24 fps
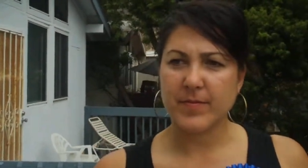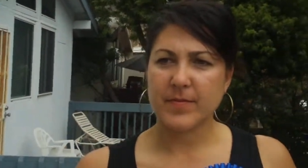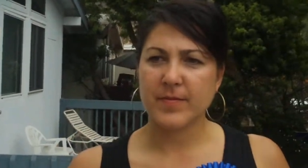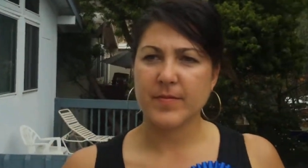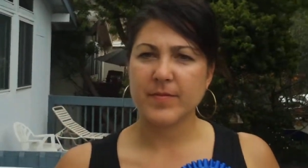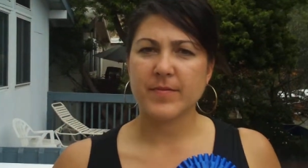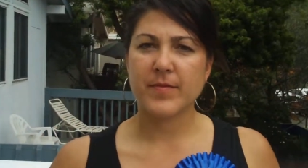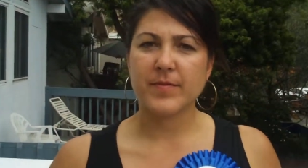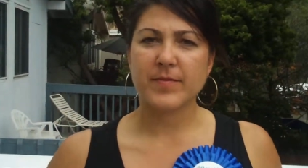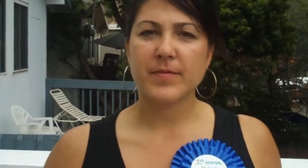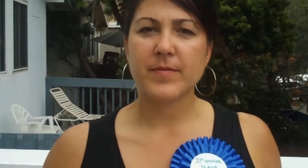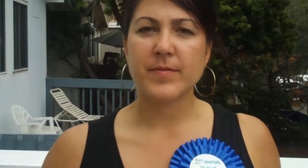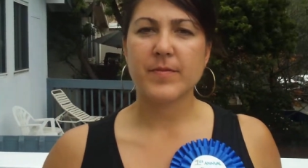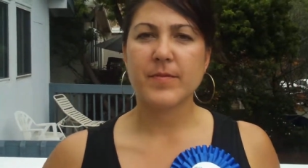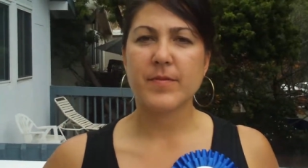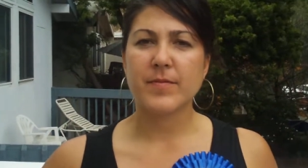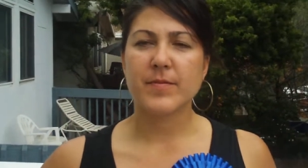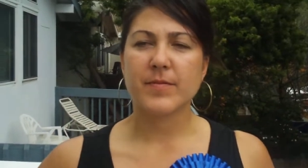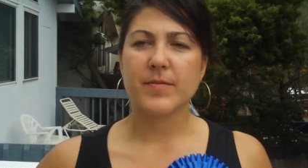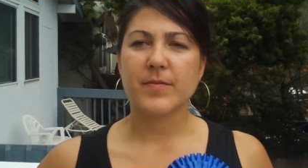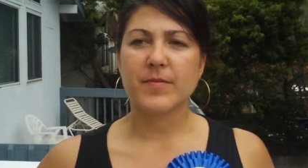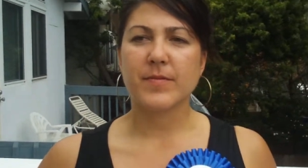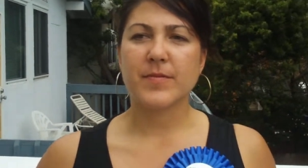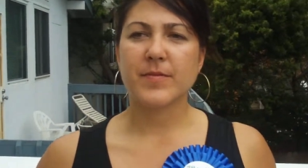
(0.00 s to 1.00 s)
and what do you
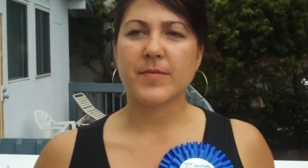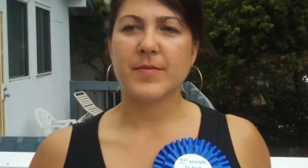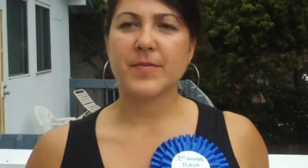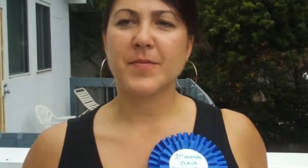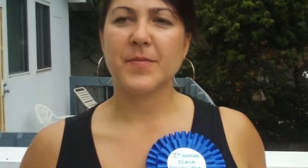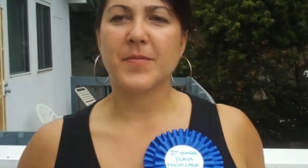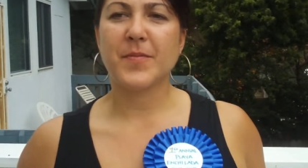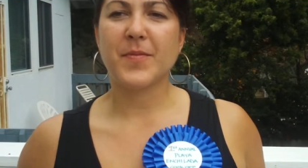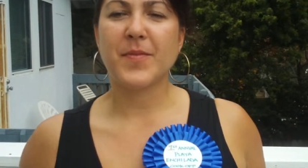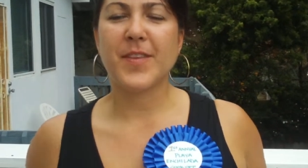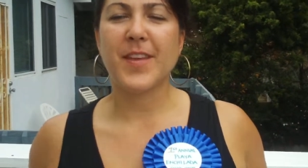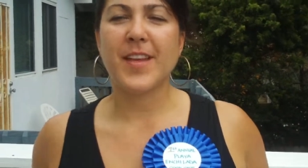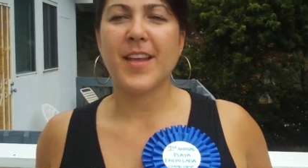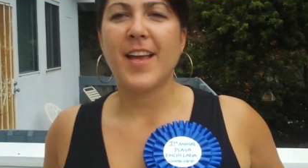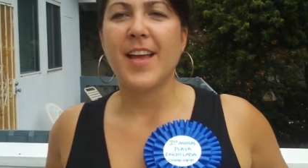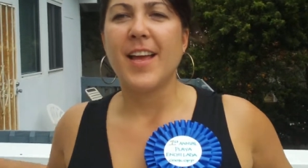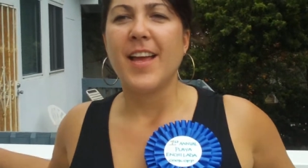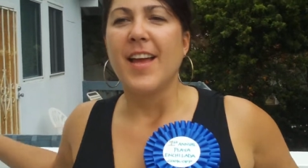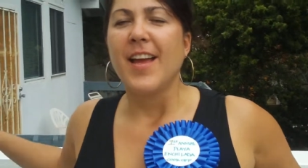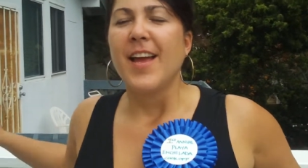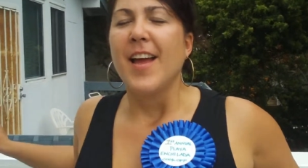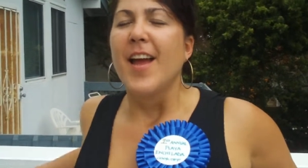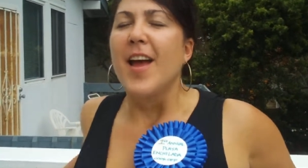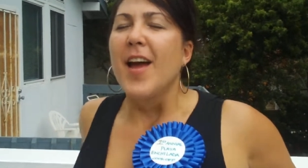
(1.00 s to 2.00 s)
have to say for your
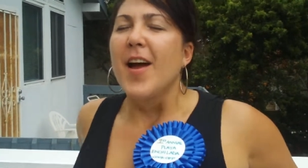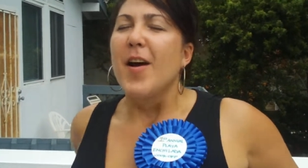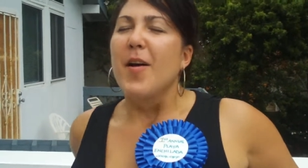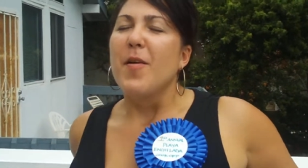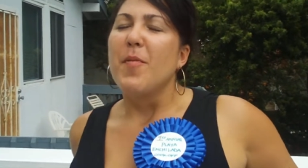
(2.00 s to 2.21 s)
win?